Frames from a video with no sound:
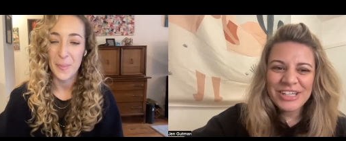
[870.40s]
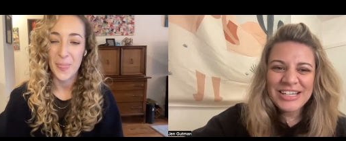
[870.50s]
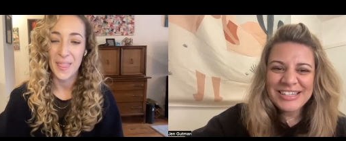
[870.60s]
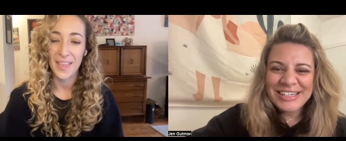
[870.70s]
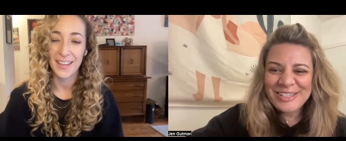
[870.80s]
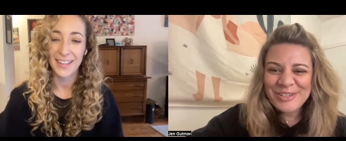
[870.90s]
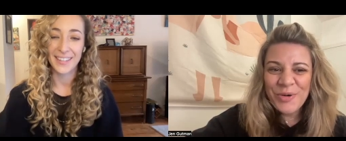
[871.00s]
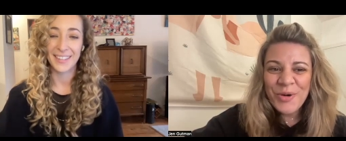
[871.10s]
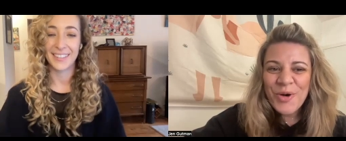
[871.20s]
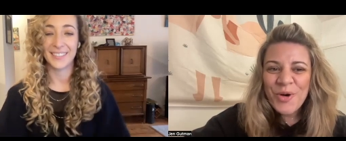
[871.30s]
Speaker 1: LinkedIn.
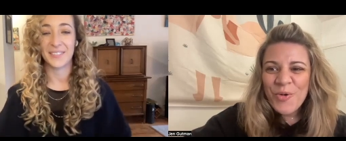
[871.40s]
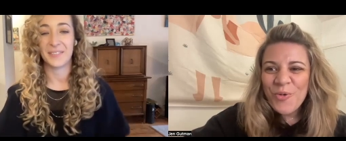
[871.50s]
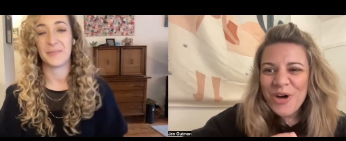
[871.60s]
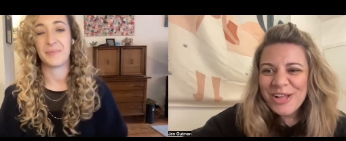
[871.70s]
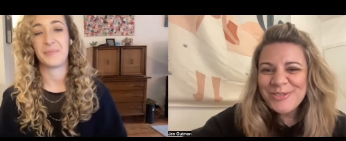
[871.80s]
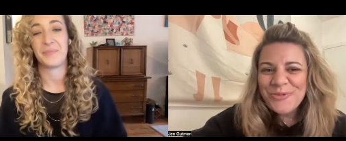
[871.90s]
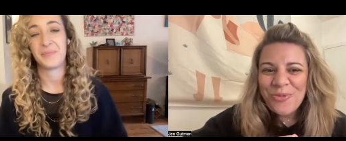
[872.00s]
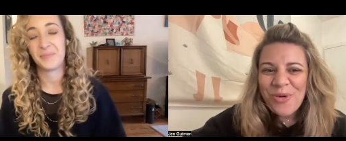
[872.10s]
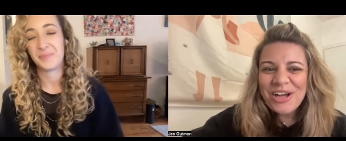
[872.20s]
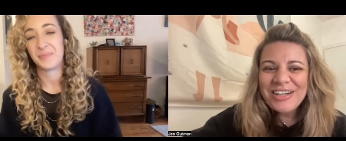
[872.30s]
So, what's
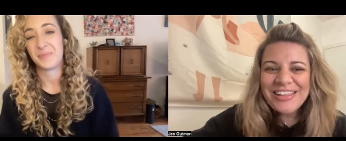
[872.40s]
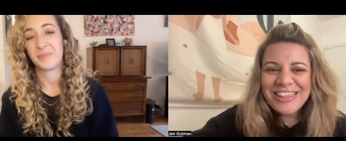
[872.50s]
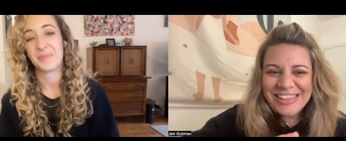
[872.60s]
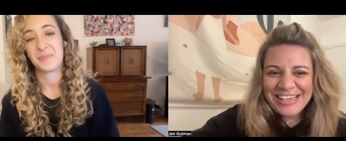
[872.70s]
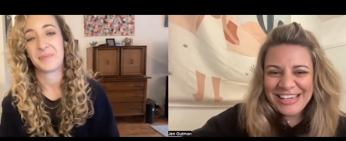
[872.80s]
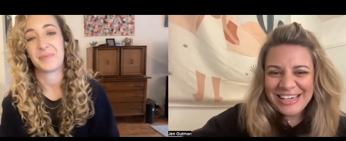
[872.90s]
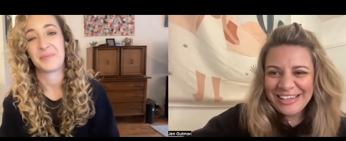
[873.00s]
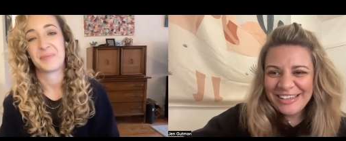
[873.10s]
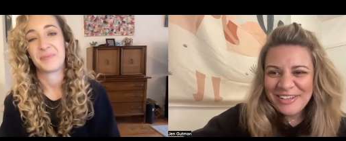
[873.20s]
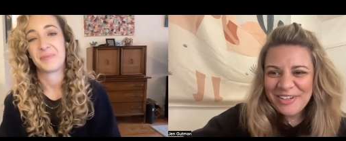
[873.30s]
one thing
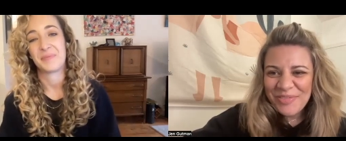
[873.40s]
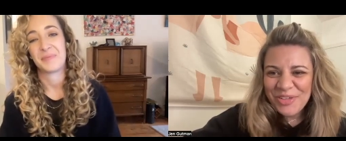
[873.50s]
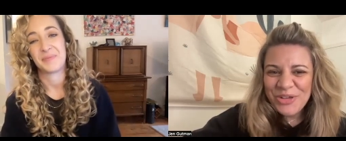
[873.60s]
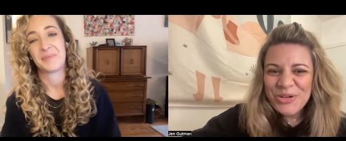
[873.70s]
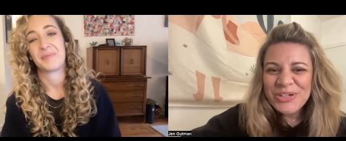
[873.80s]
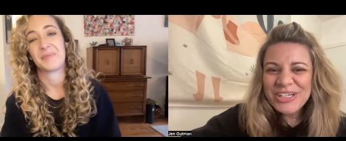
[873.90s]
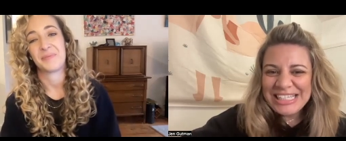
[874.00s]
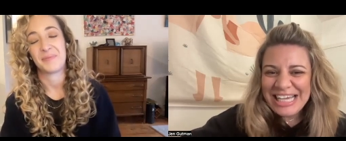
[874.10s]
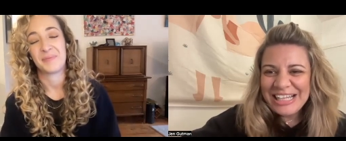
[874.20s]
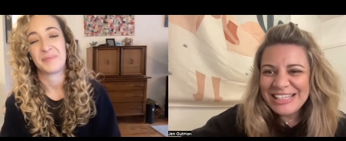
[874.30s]
you can
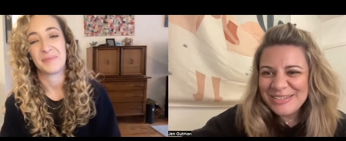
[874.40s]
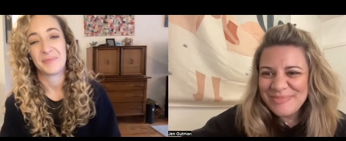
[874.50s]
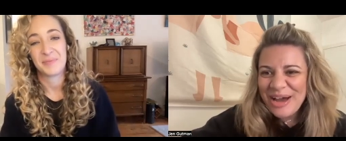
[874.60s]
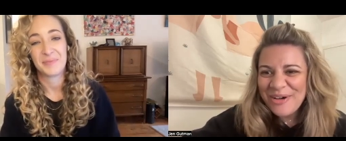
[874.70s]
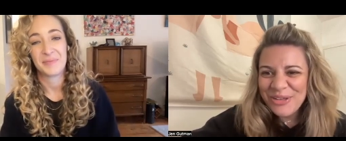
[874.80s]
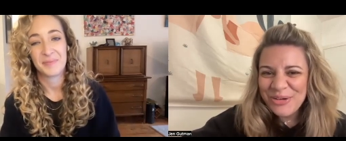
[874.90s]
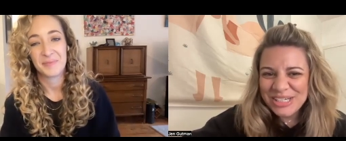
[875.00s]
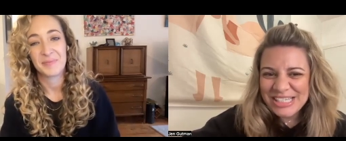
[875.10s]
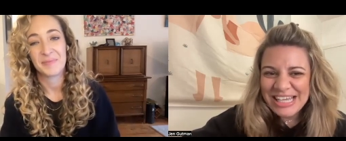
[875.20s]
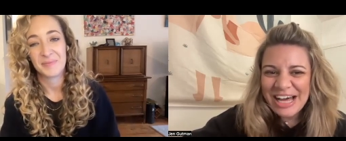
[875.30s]
tell us about
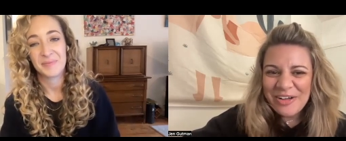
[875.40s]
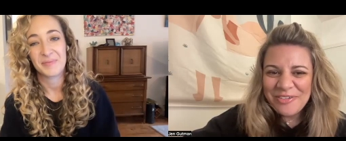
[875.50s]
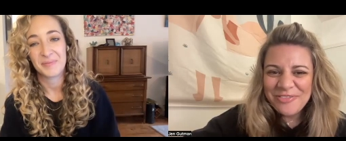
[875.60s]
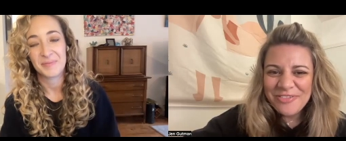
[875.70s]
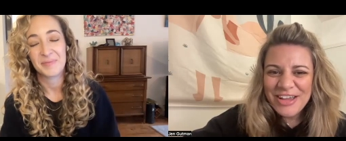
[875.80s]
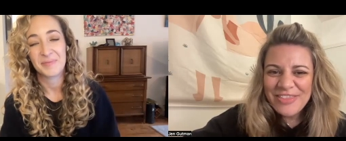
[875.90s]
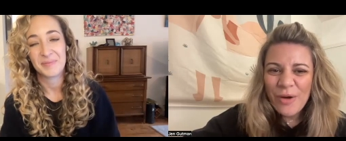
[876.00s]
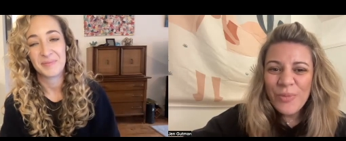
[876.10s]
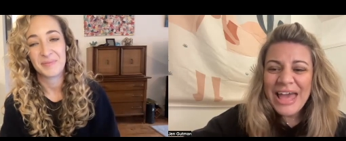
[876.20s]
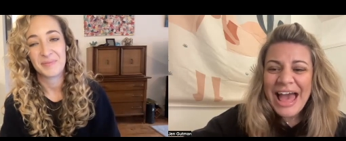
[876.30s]
yourself
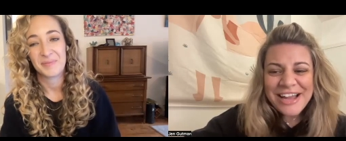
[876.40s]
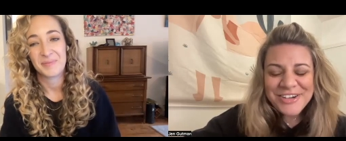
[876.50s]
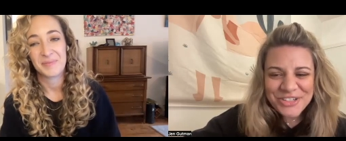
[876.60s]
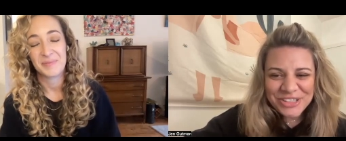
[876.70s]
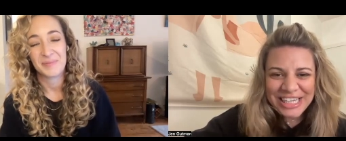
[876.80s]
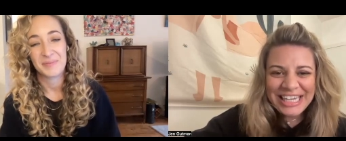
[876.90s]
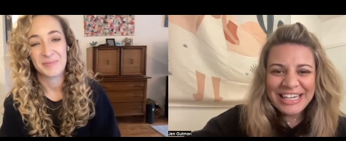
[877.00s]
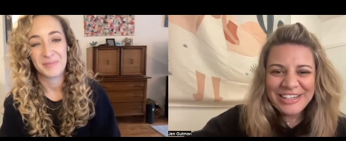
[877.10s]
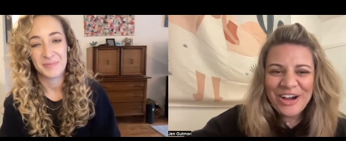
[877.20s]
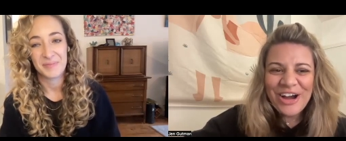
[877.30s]
that we actually
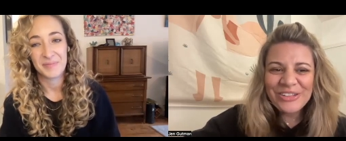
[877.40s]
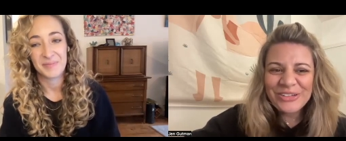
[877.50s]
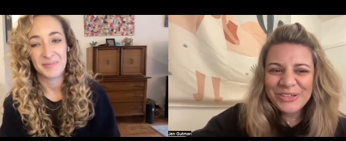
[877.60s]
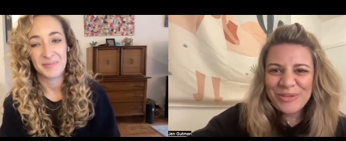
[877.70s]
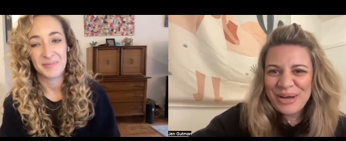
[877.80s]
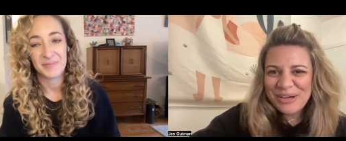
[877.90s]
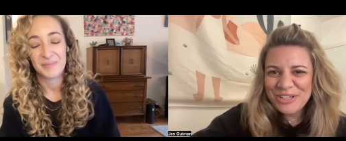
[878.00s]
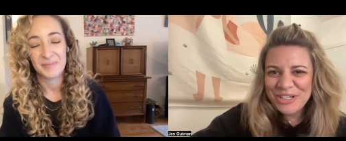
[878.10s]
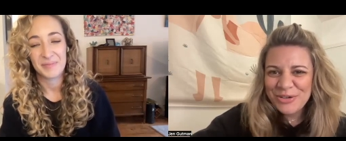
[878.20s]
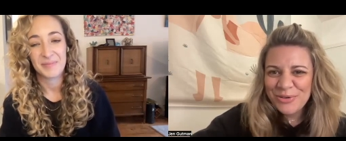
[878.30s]
cannot learn about
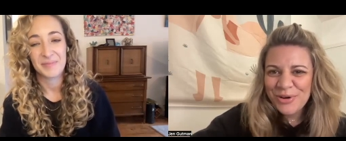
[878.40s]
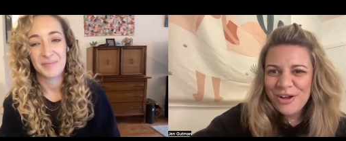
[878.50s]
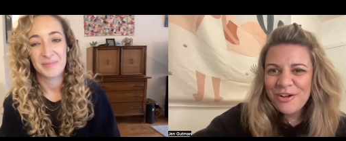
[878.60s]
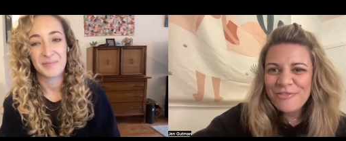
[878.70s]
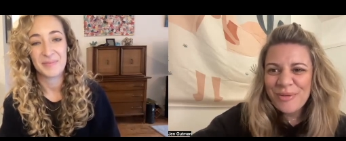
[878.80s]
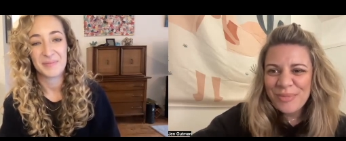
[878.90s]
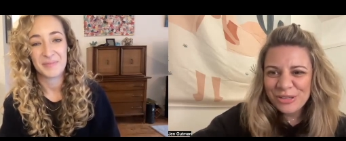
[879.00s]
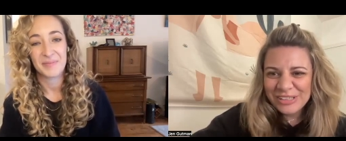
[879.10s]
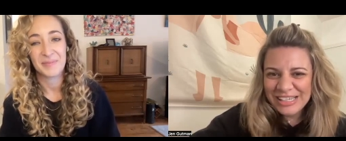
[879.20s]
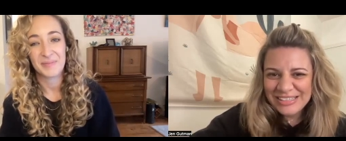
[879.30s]
you from your
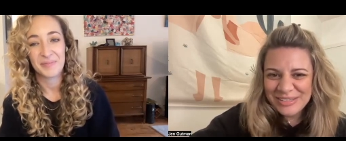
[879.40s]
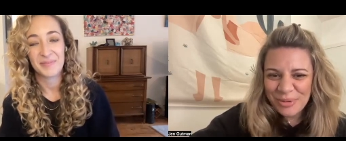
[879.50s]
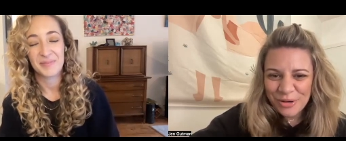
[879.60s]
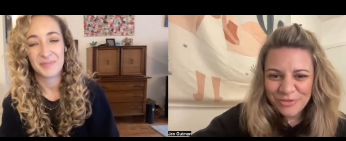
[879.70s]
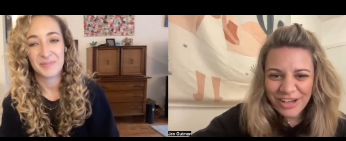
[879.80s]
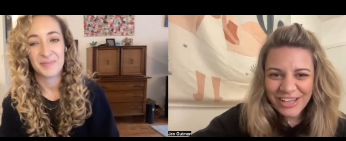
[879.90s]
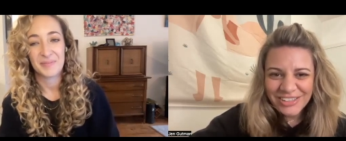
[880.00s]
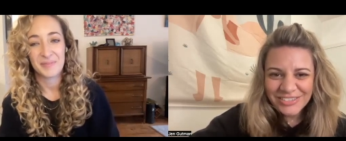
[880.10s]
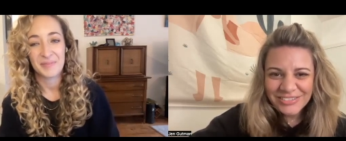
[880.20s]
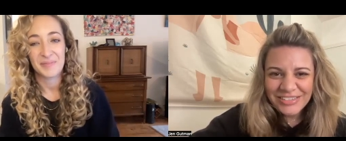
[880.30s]
LinkedIn
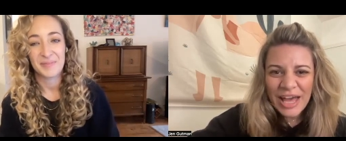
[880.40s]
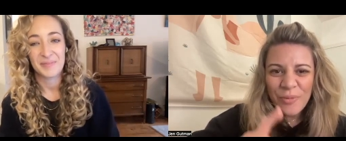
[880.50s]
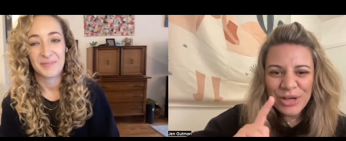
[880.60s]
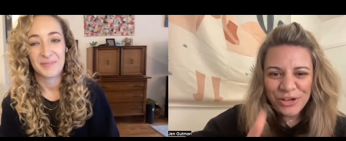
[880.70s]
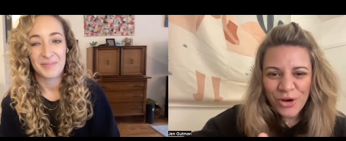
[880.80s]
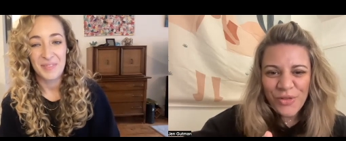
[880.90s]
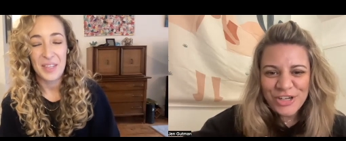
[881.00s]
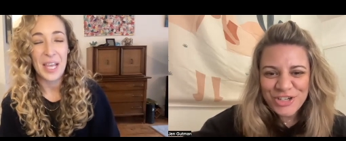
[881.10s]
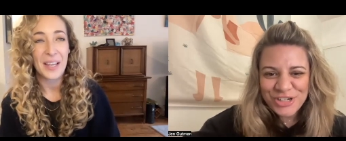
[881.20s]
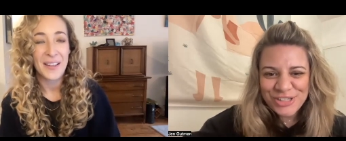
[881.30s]
profile? And we know that
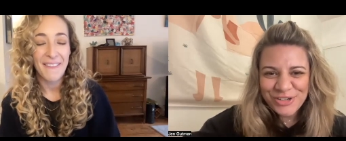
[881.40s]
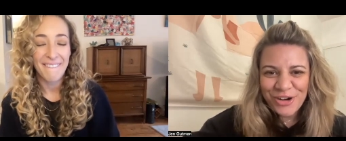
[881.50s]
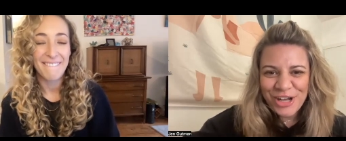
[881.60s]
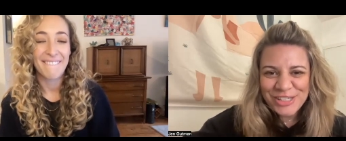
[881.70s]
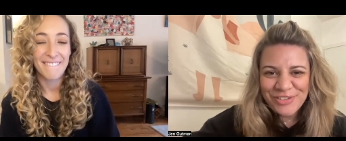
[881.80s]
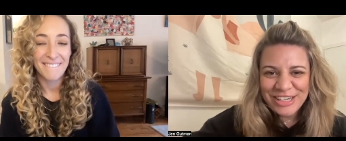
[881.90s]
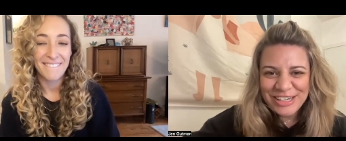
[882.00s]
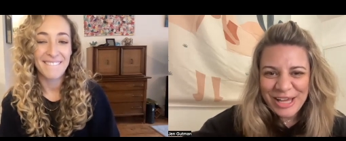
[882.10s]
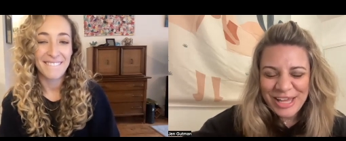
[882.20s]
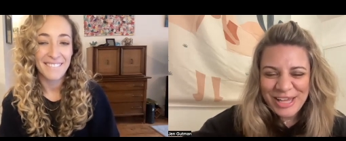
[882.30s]
you're into CrossFit
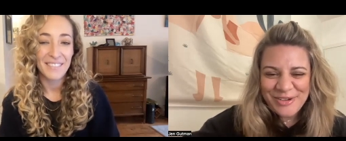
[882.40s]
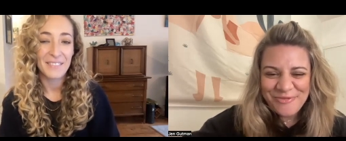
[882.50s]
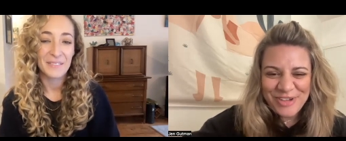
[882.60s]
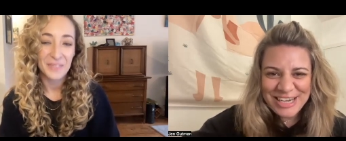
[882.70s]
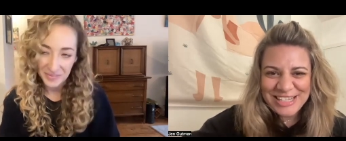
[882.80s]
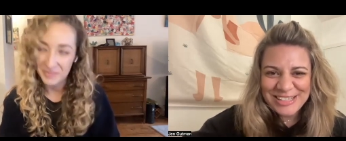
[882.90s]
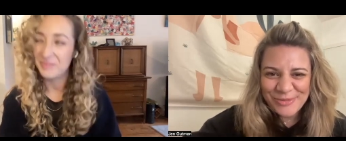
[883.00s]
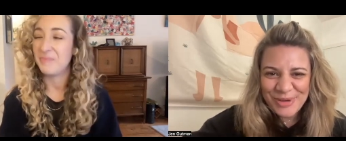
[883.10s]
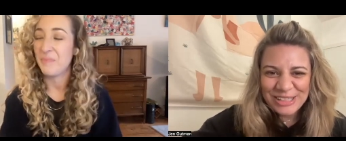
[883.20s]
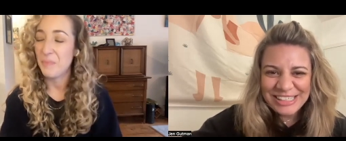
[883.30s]
and, and fitness and
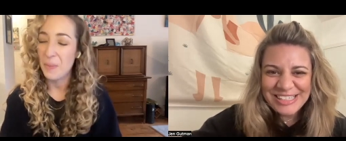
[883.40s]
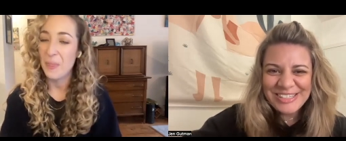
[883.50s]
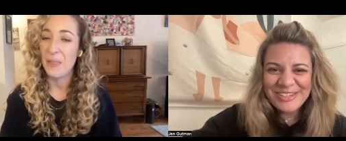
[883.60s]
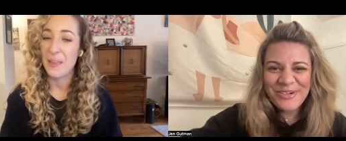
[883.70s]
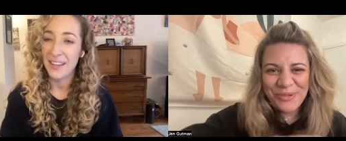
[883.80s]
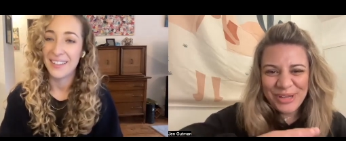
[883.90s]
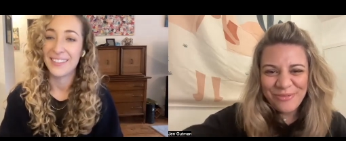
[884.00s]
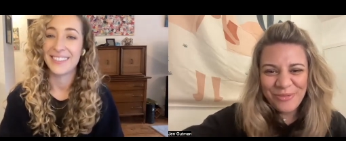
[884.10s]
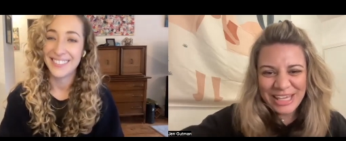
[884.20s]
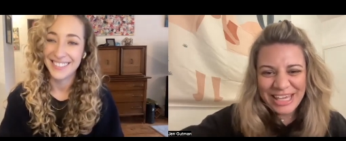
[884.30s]
wellness, so we
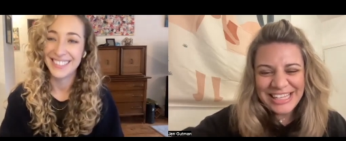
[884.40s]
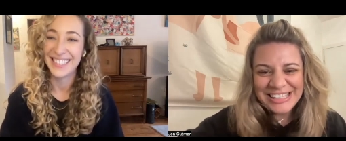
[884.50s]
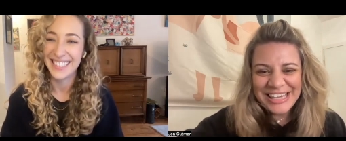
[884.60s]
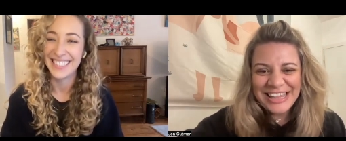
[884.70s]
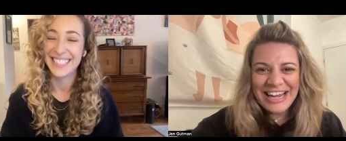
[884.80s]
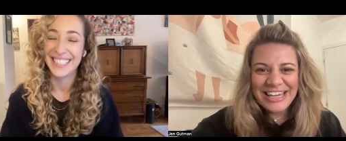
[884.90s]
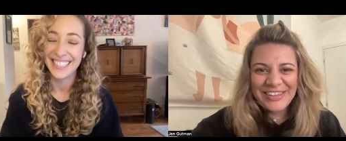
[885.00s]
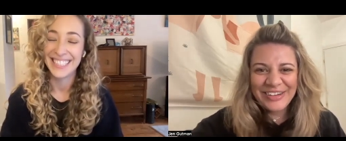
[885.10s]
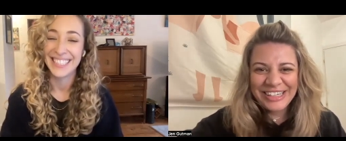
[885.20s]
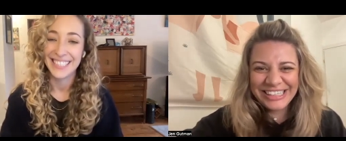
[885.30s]
we can't say that
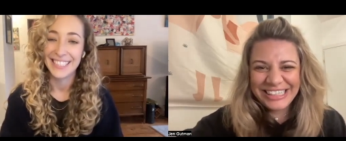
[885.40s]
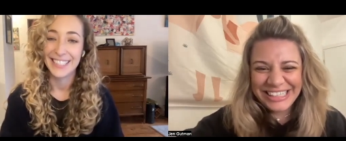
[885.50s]
either.